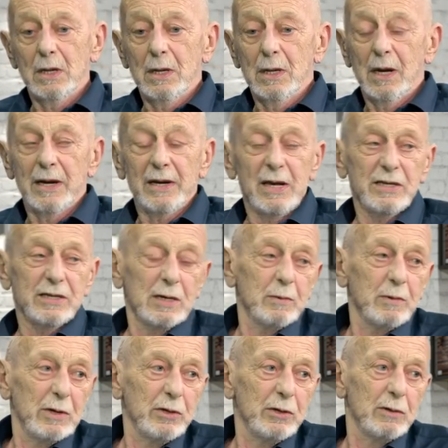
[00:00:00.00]
And I said,
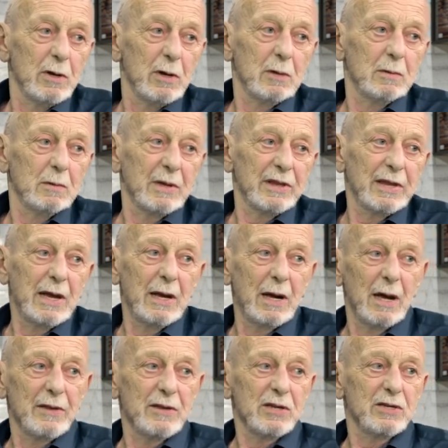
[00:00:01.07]
well, you know what they
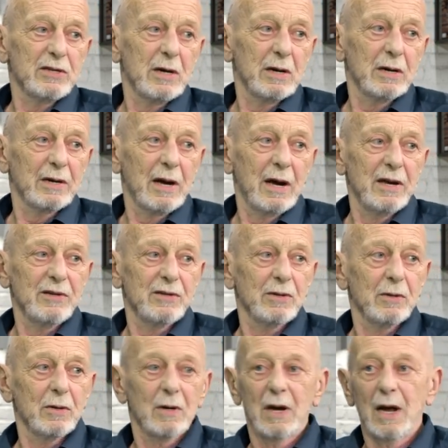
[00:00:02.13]
are, these young guys,
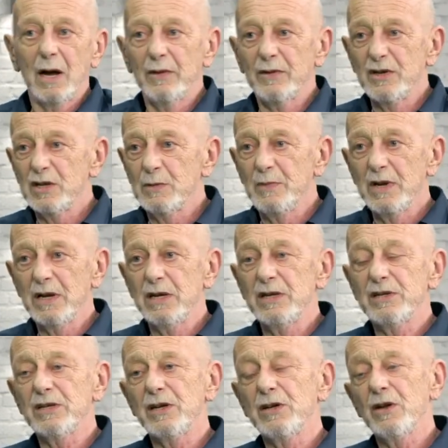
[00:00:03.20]
you know how they speak. He
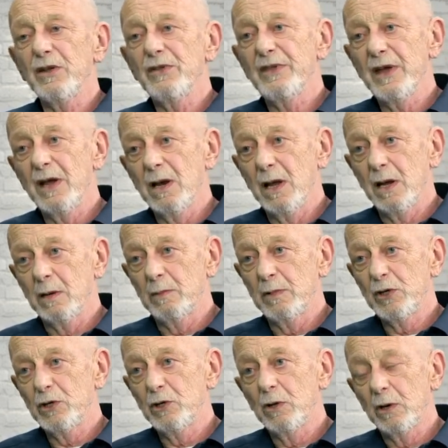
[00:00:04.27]
said, not their
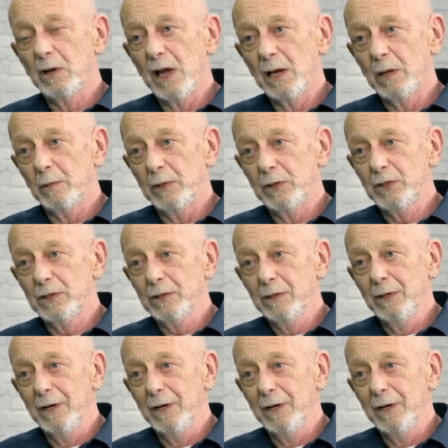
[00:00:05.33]
language, your language.